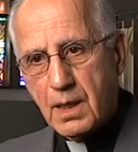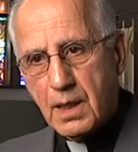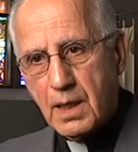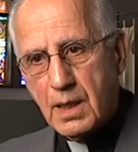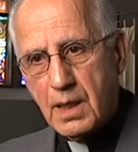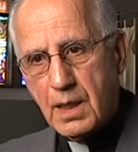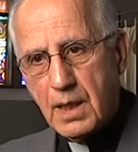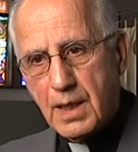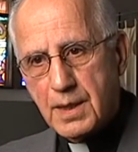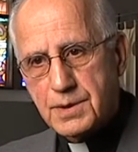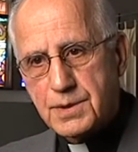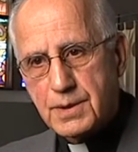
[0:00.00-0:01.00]
He
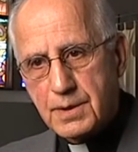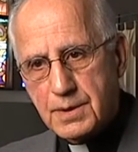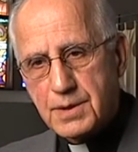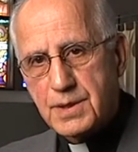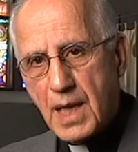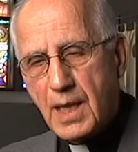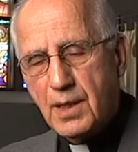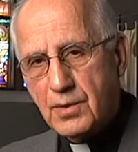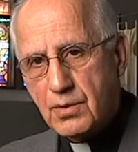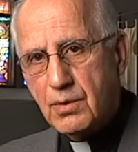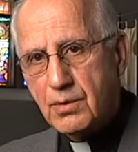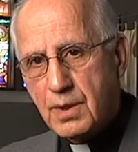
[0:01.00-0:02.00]
has decided,
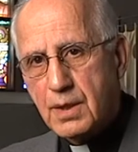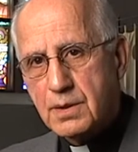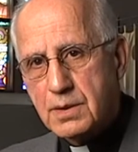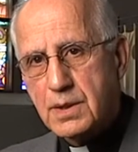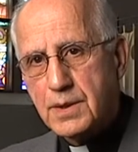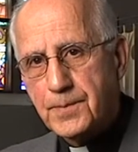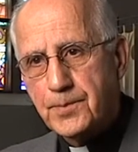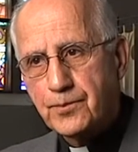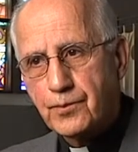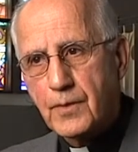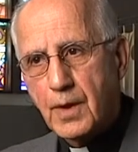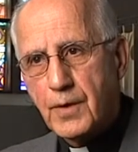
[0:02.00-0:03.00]
though,
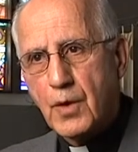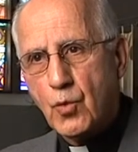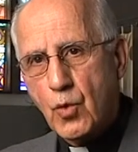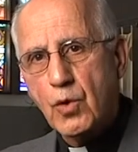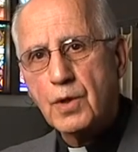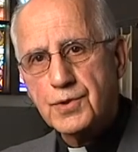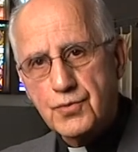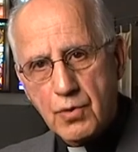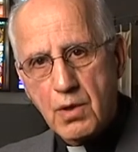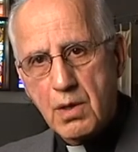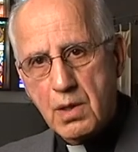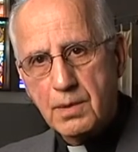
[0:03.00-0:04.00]
that war is
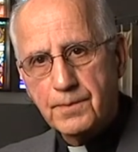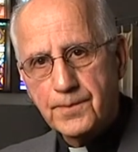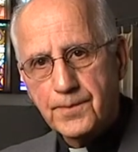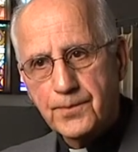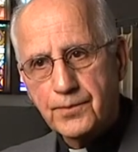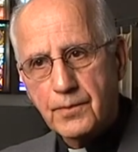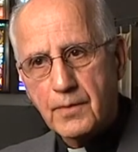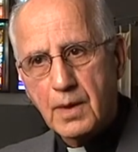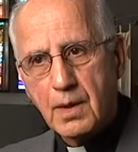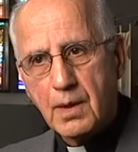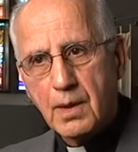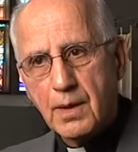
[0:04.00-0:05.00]
wrong,
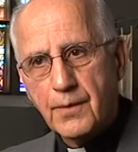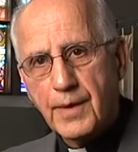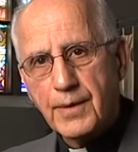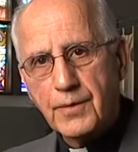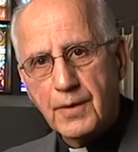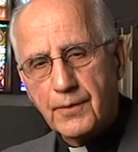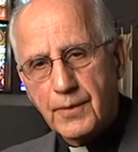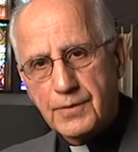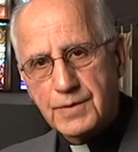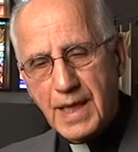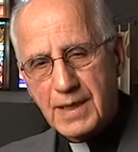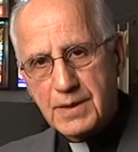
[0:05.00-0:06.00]
that
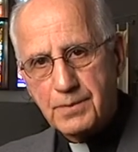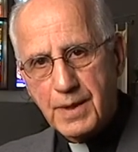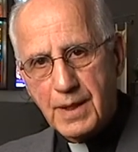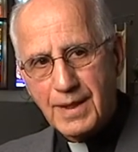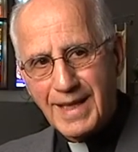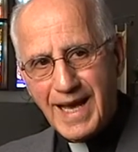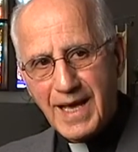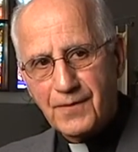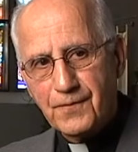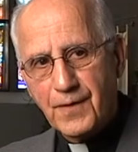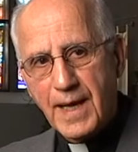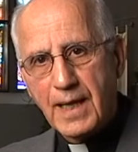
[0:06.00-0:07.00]
there's got to be a
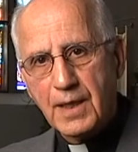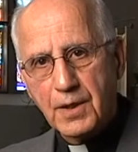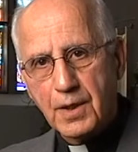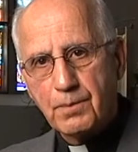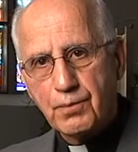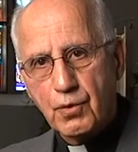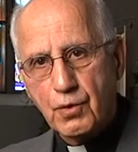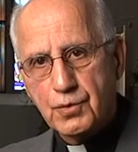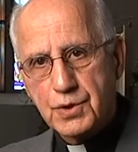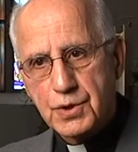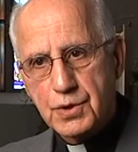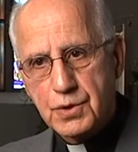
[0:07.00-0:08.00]
nonviolent
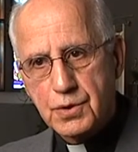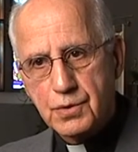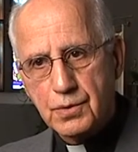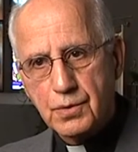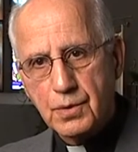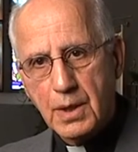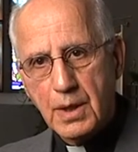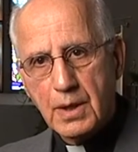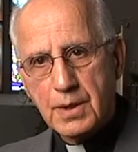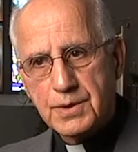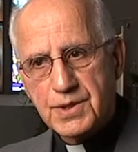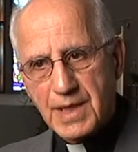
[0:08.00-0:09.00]
approach to
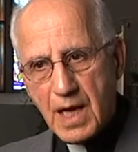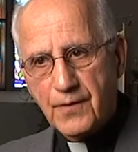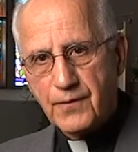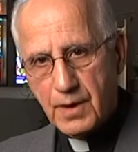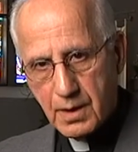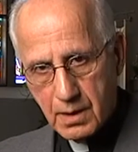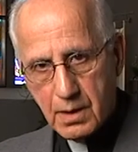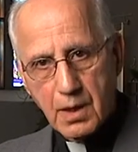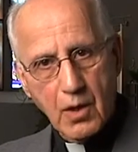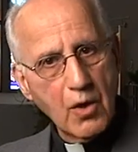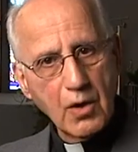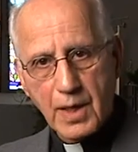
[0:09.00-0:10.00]
solving
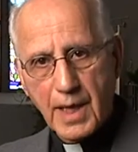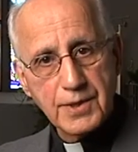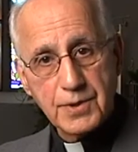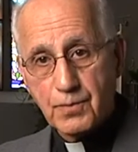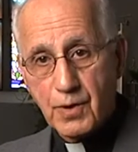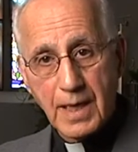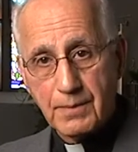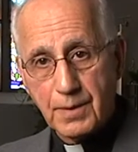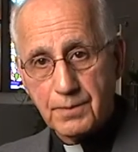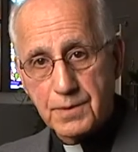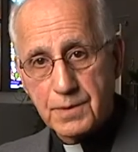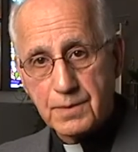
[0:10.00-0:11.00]
all kinds of
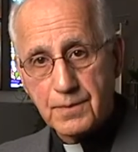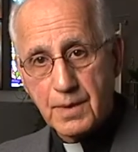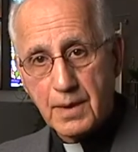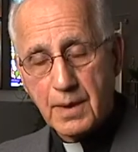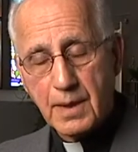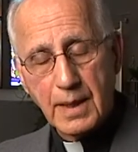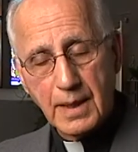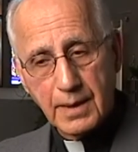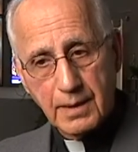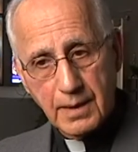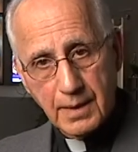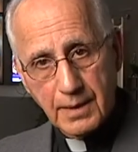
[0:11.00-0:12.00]
problems.
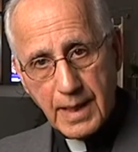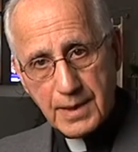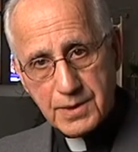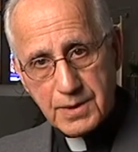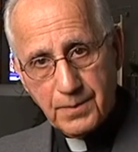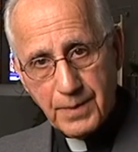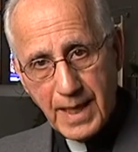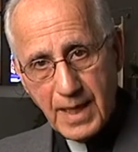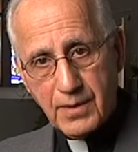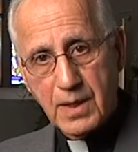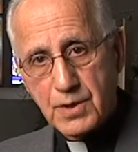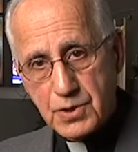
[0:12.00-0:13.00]
And that's the
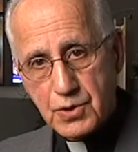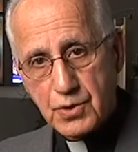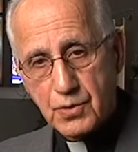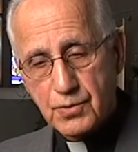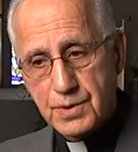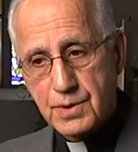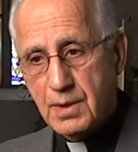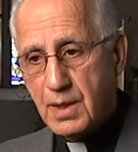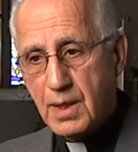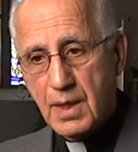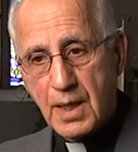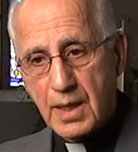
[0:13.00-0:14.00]
path he's chosen,
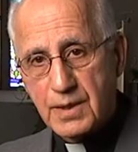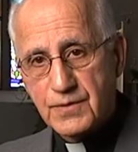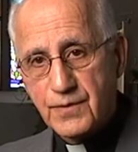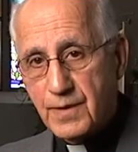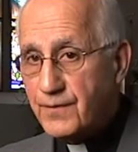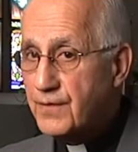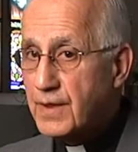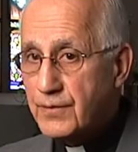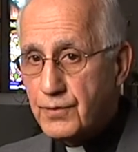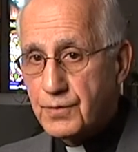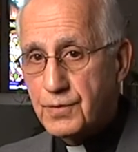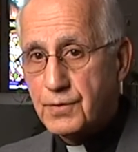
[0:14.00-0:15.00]
and he's very
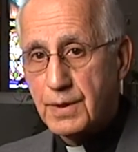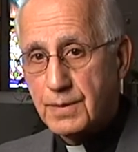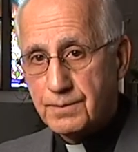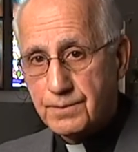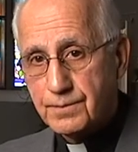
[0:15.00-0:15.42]
faithful to it.